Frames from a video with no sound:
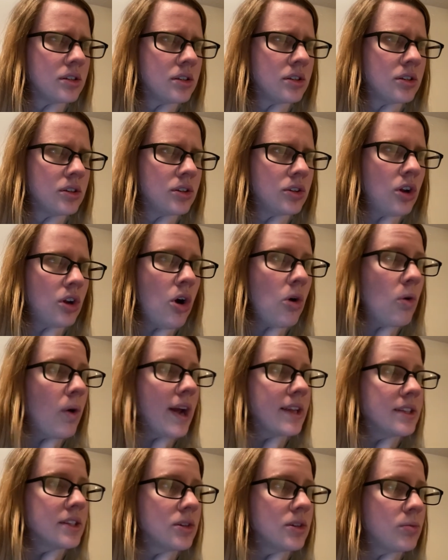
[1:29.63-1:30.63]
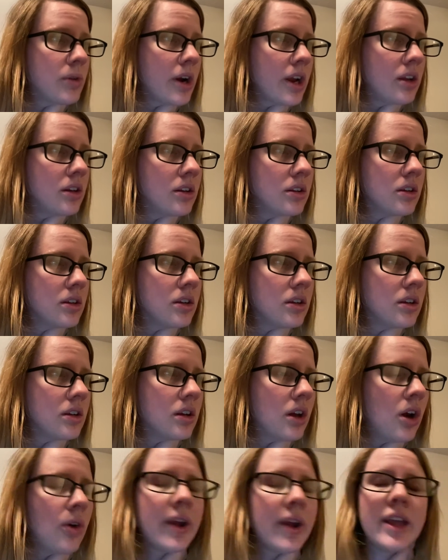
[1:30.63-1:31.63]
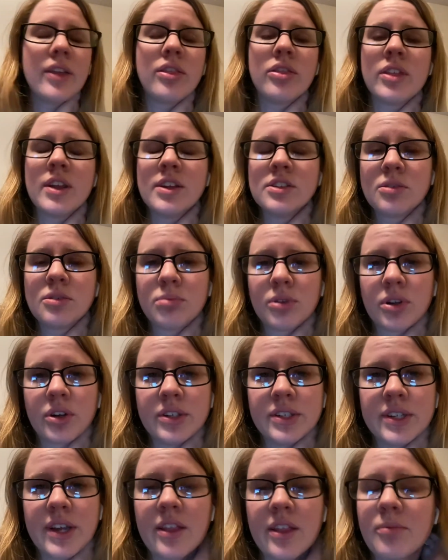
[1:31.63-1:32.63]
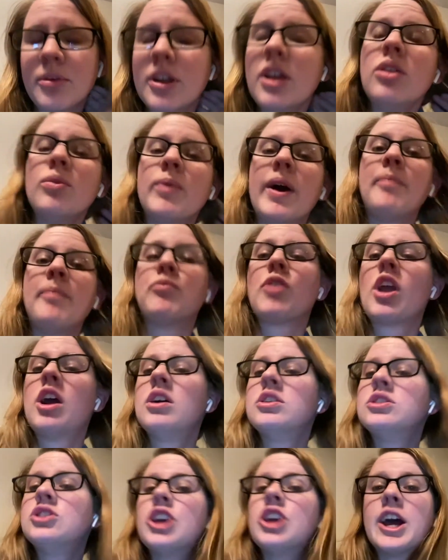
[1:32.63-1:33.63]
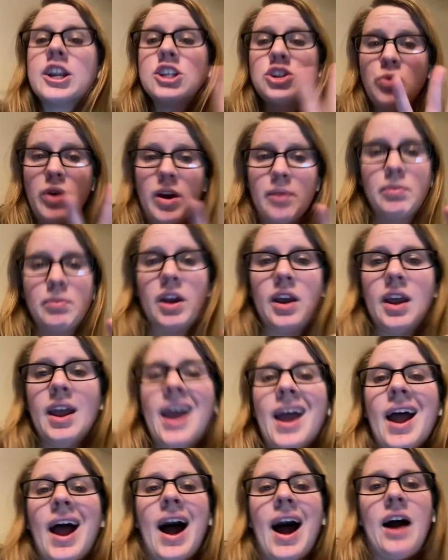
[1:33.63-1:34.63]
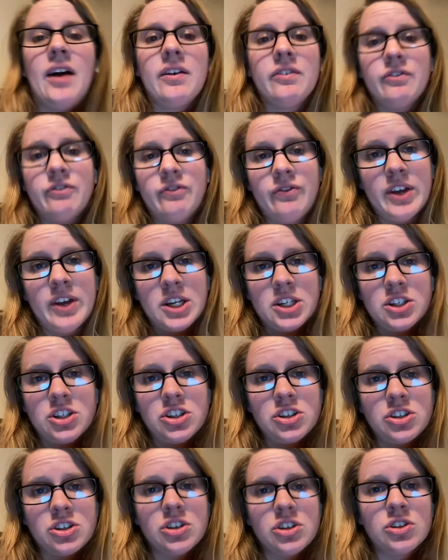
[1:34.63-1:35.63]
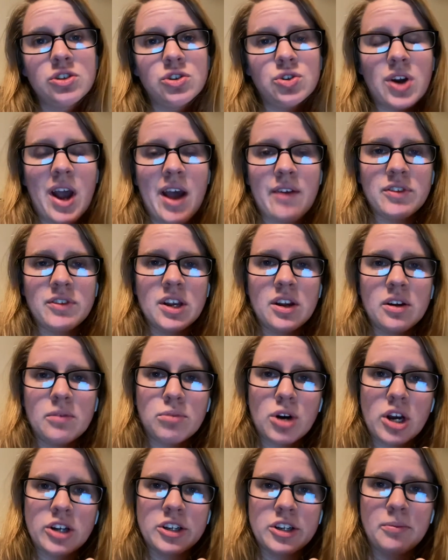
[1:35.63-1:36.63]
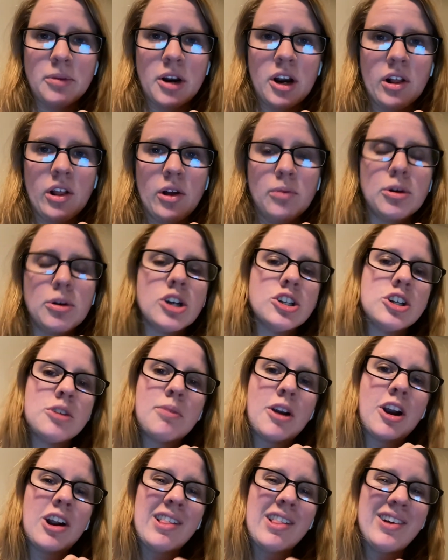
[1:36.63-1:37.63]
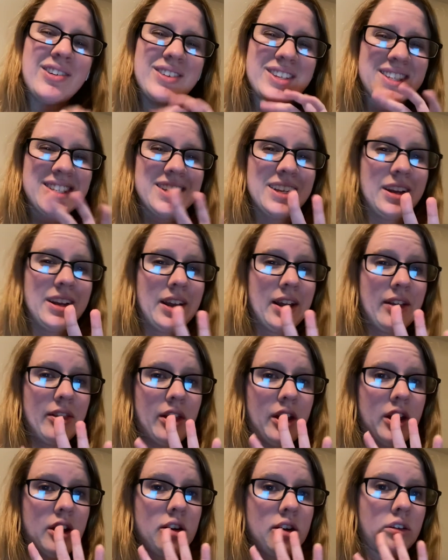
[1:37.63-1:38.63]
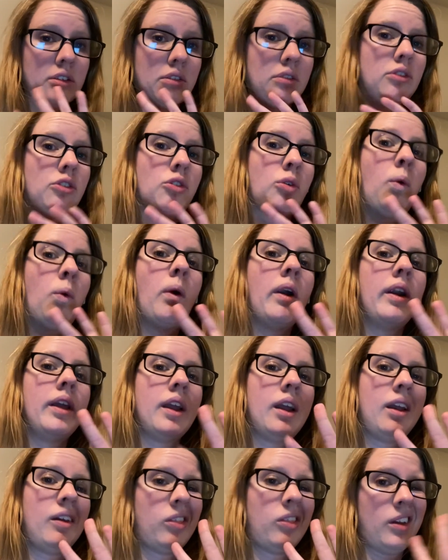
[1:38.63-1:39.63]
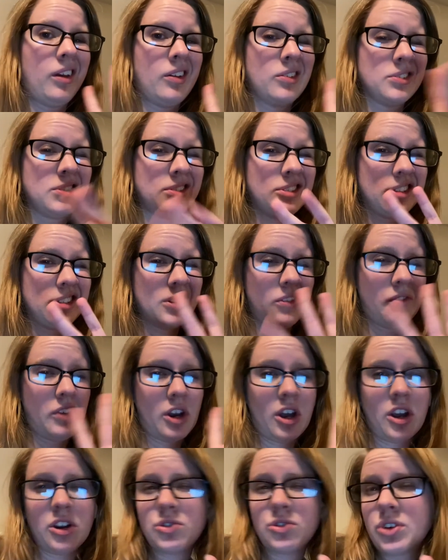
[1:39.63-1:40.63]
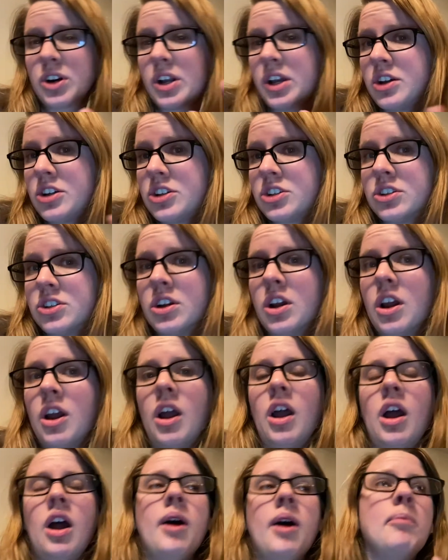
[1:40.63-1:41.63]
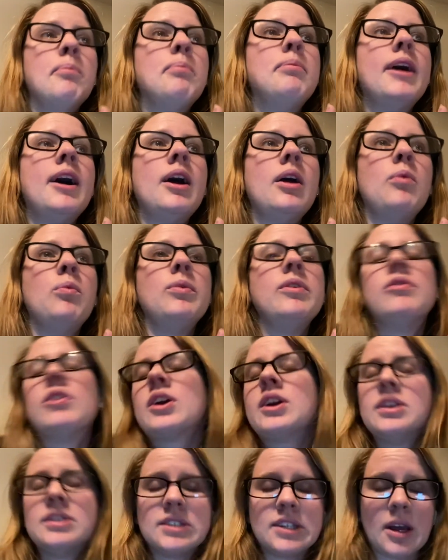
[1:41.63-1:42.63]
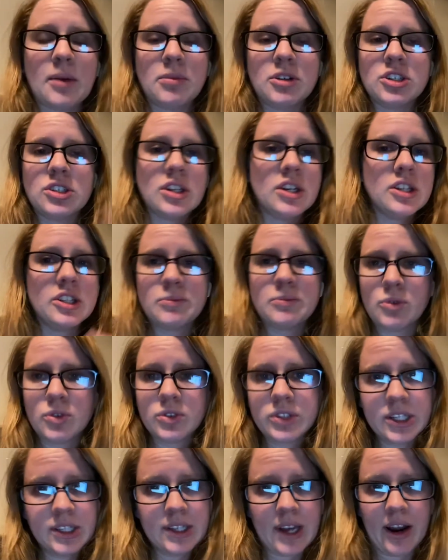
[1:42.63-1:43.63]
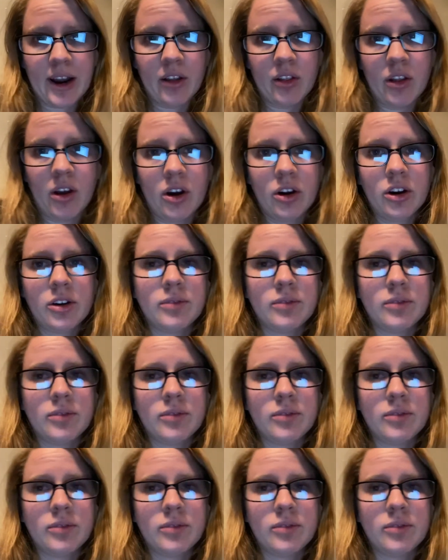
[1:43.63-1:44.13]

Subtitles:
No, I did write. Okay, things are blurring together. But either way, to catch you up, I finished drafting Project Parallel. Project Parallel is sitting at like 28,700-ish. But we've already established that it's mostly dialogue.